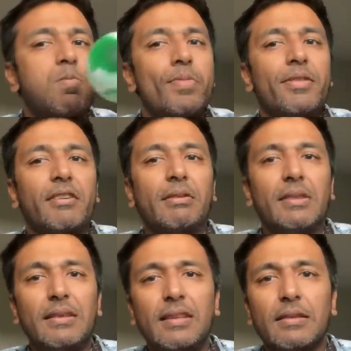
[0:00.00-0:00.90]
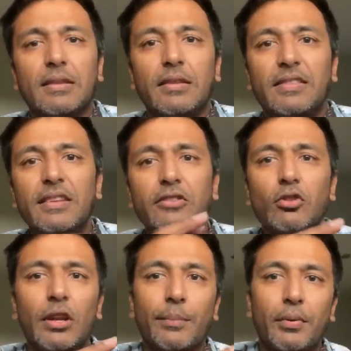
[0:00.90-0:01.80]
So this is the
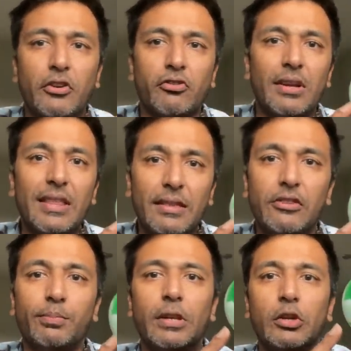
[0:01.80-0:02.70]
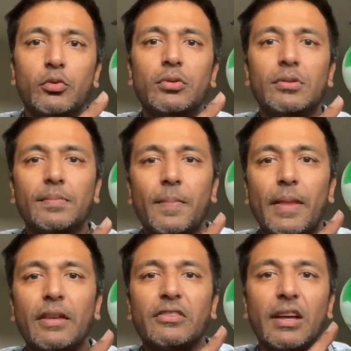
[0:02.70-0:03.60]
systolic pressure in this balloon
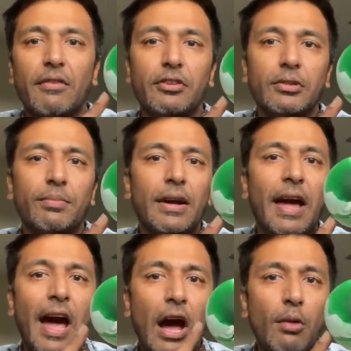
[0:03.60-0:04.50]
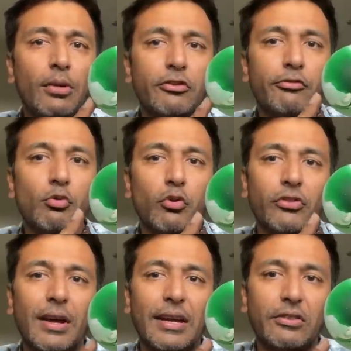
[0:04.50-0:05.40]
is governed by how much force
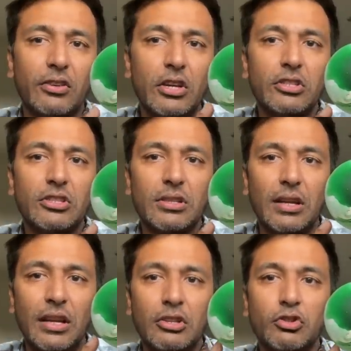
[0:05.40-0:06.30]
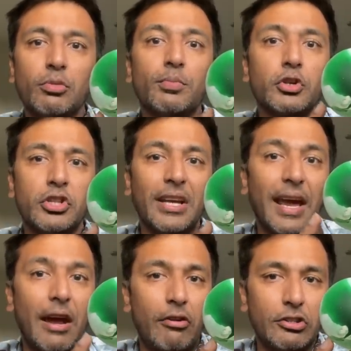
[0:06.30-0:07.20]
I exert into pushing
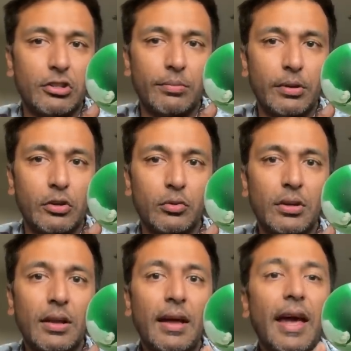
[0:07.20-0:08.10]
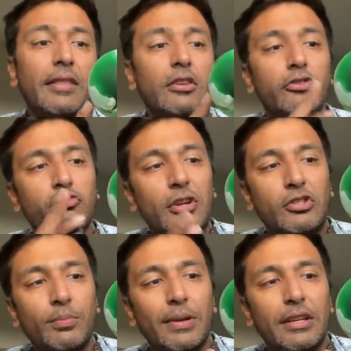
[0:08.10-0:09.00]
air into the balloon and the
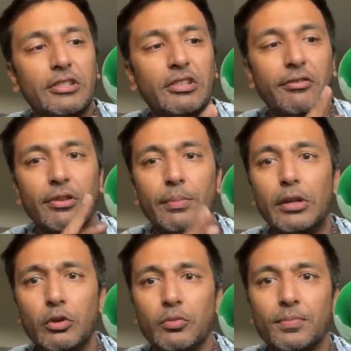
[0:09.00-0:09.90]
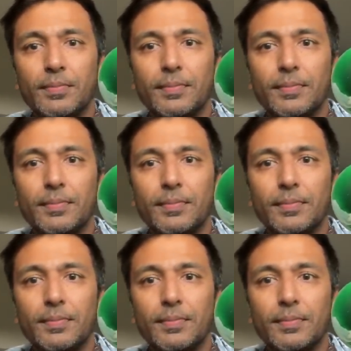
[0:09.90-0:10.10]
stretchability of the balloon.